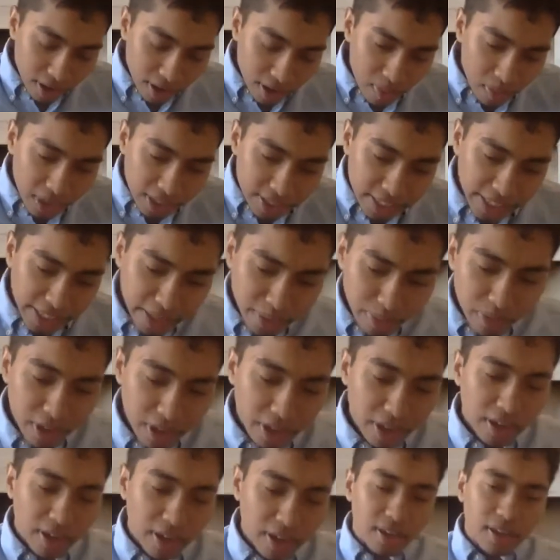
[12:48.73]
The second
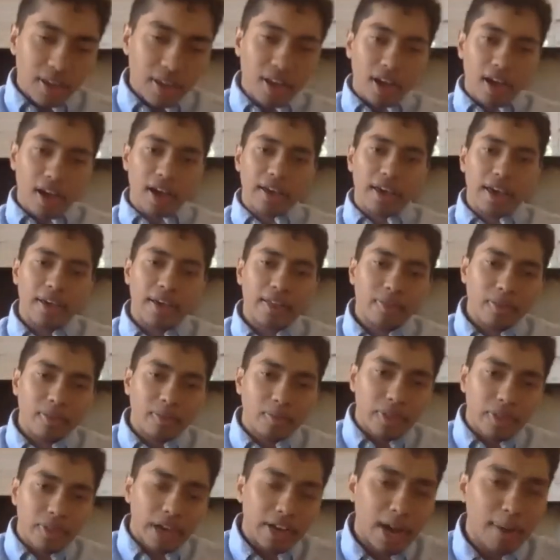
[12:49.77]
thing
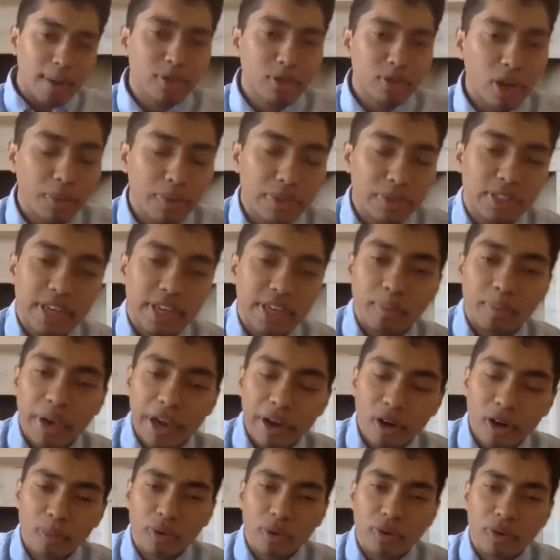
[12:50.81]
that comes along with the second
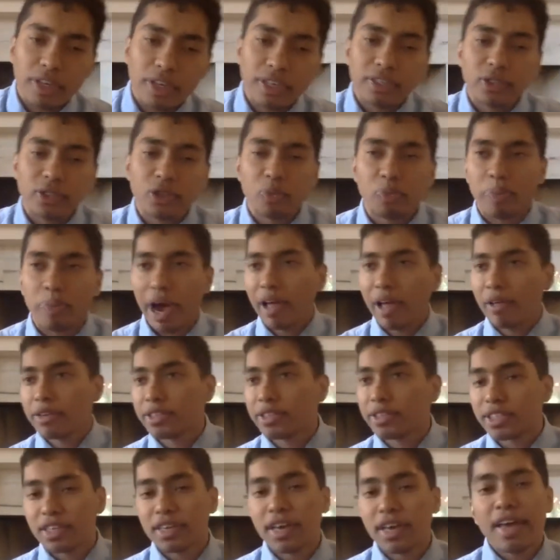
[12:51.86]
parable is to
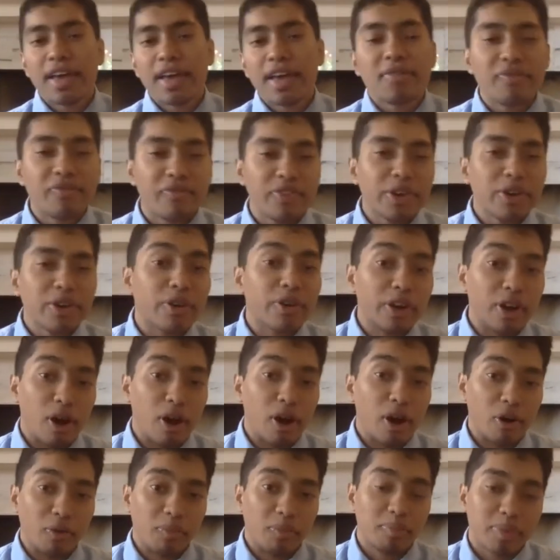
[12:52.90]
balance fear and
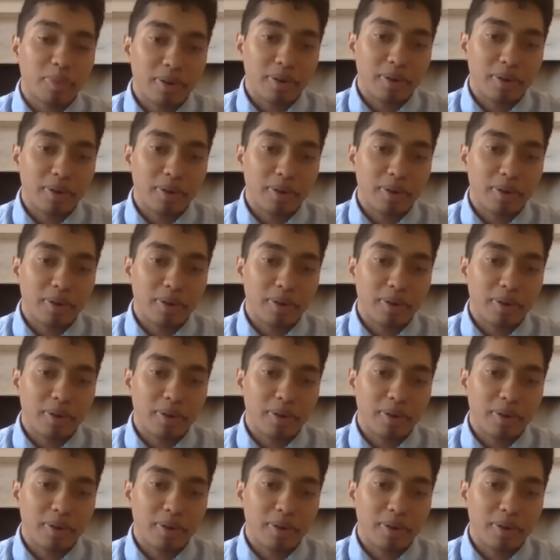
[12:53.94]
hope,